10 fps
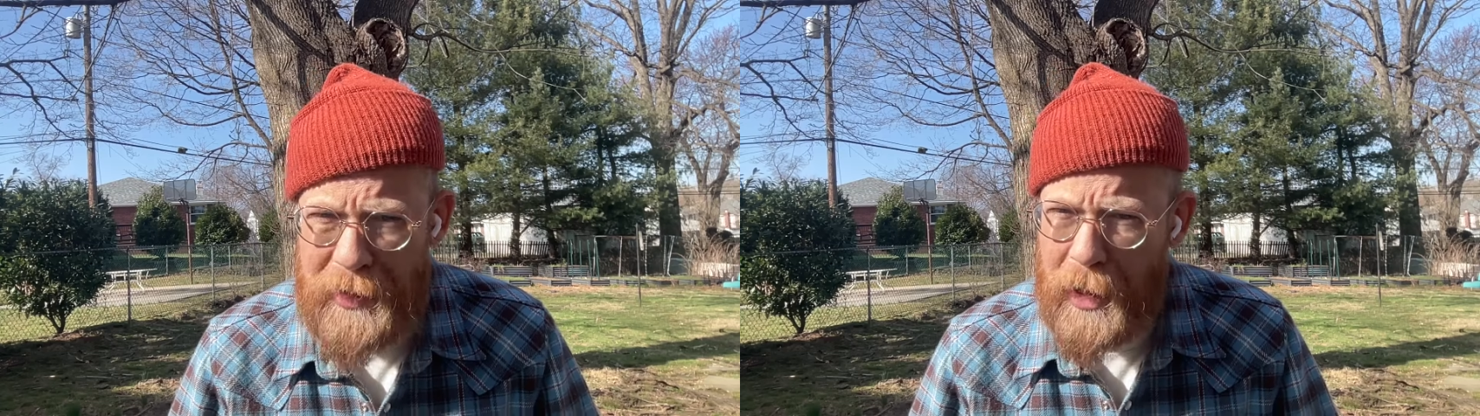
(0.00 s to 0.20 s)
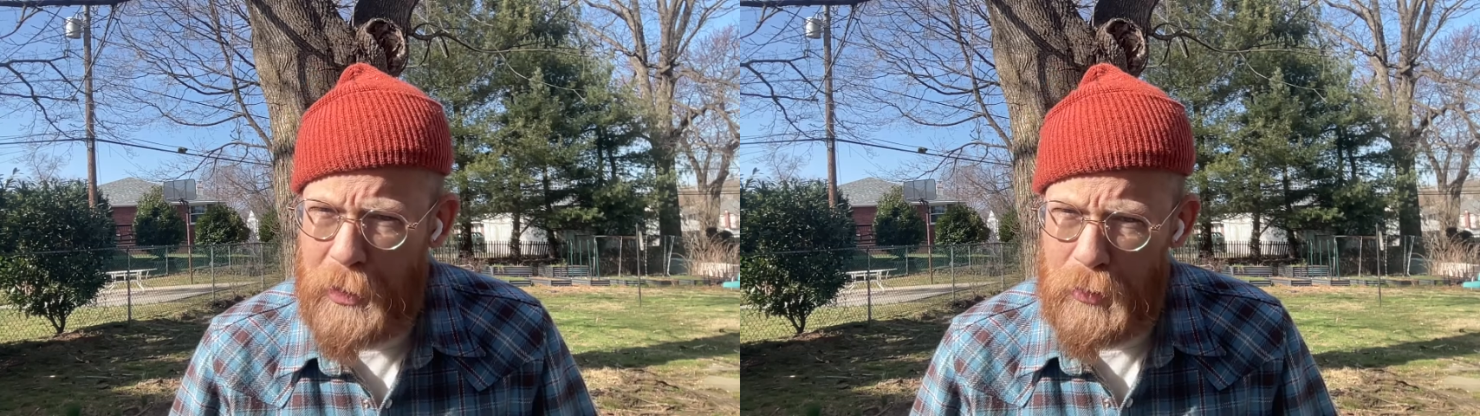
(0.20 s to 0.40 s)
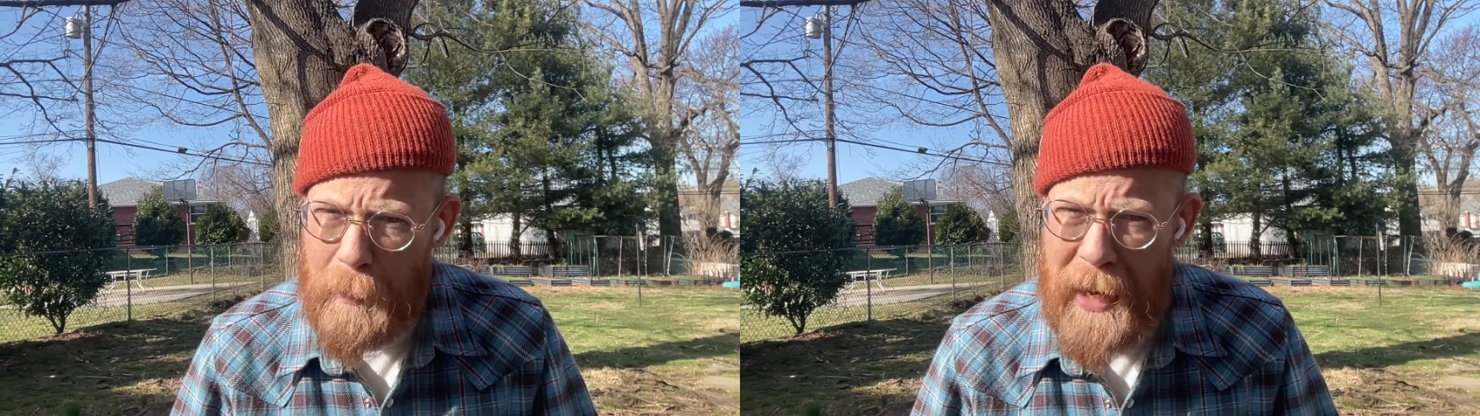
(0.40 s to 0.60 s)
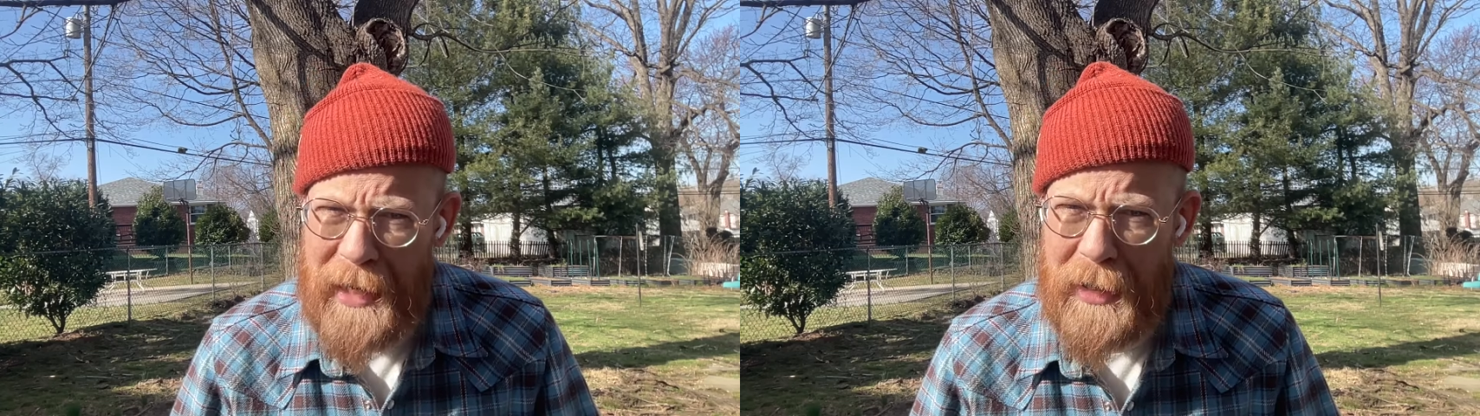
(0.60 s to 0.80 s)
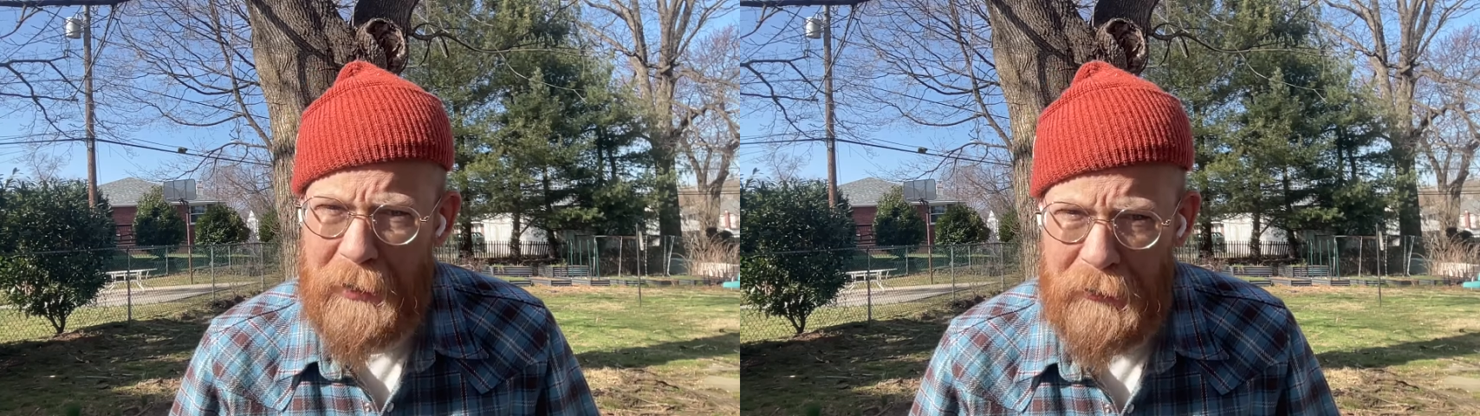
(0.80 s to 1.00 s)
does
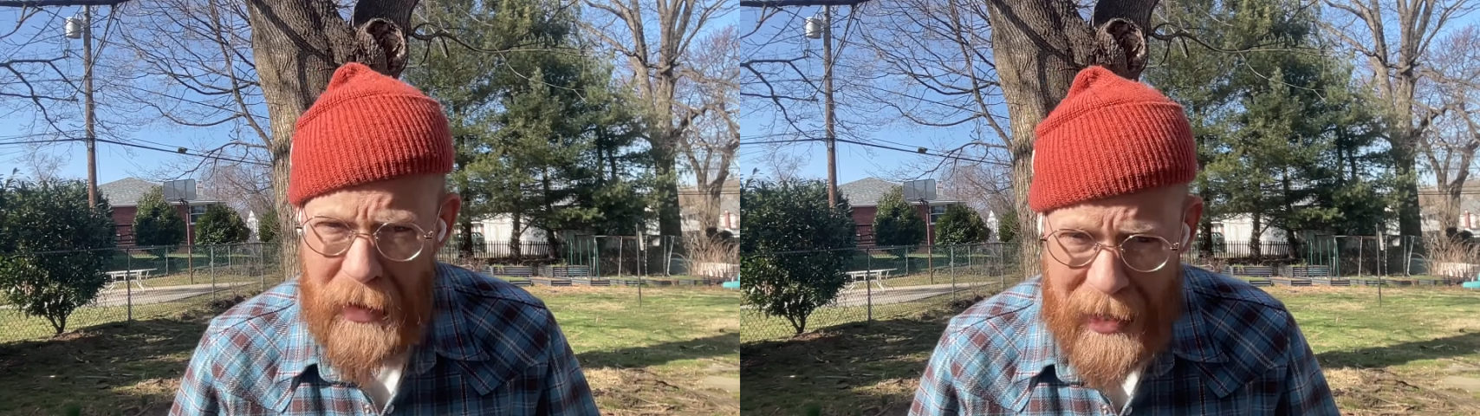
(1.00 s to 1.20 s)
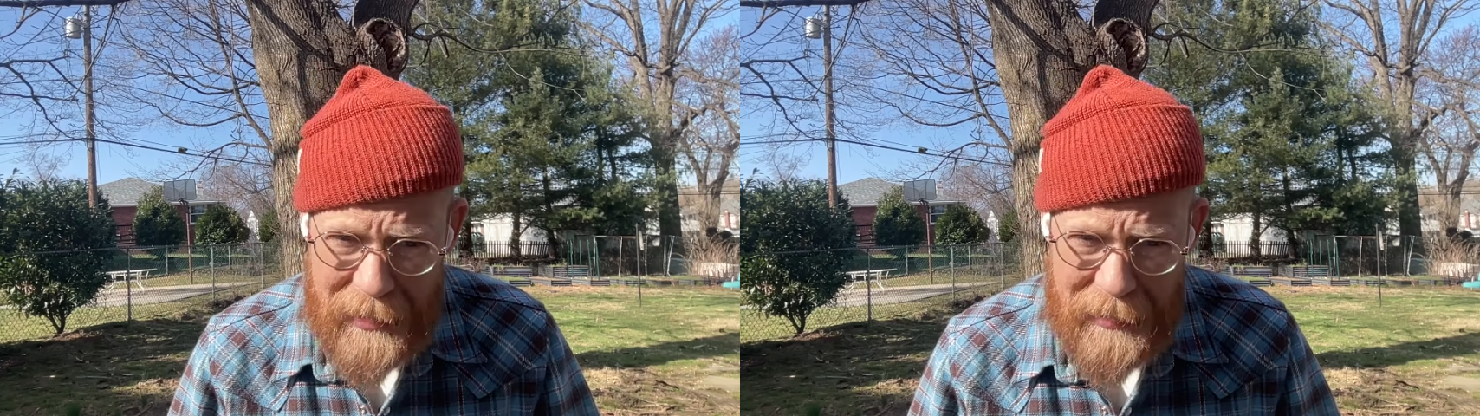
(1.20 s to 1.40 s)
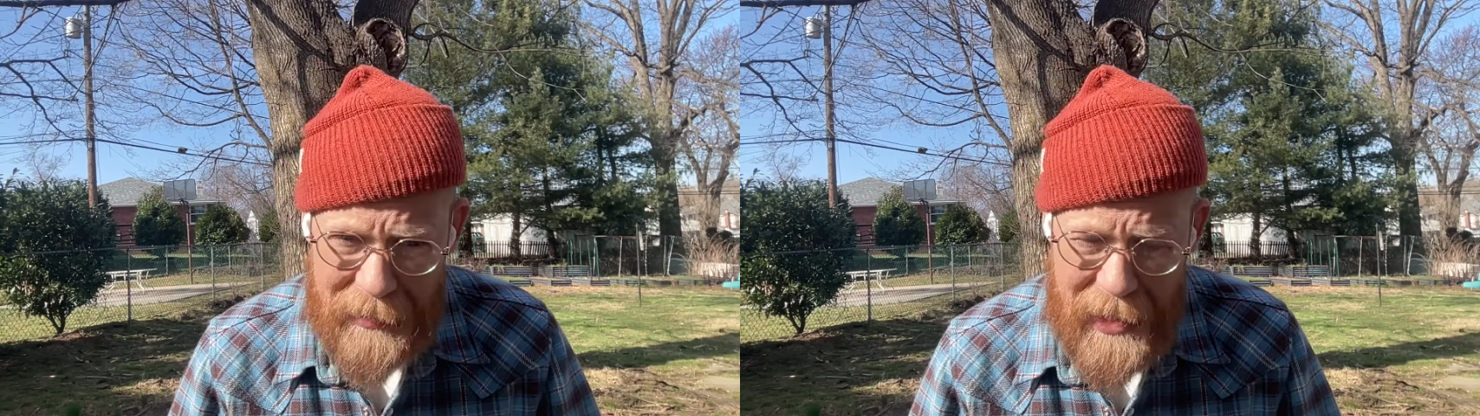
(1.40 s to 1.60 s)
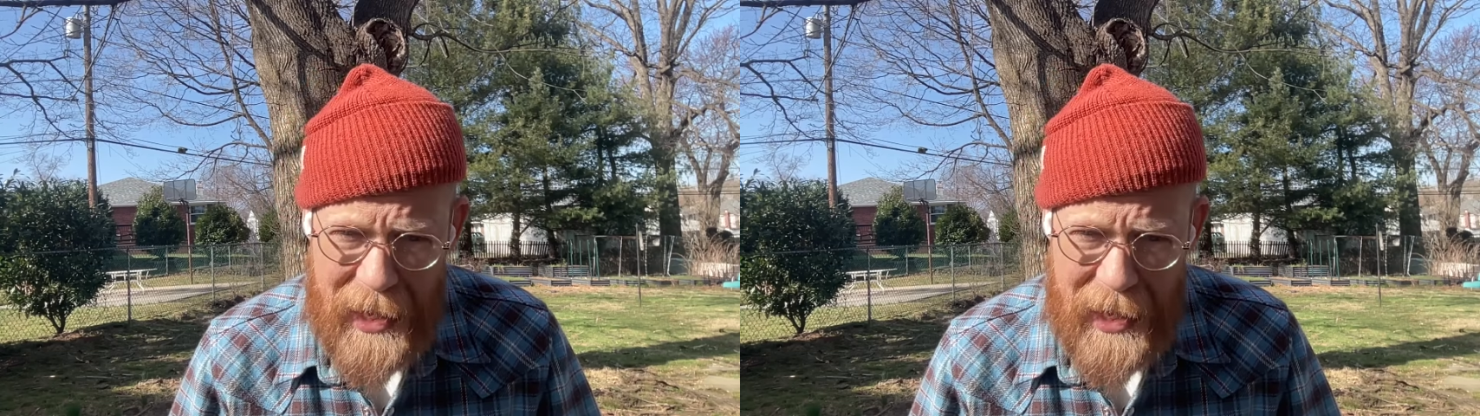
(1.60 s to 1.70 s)
remain in effect,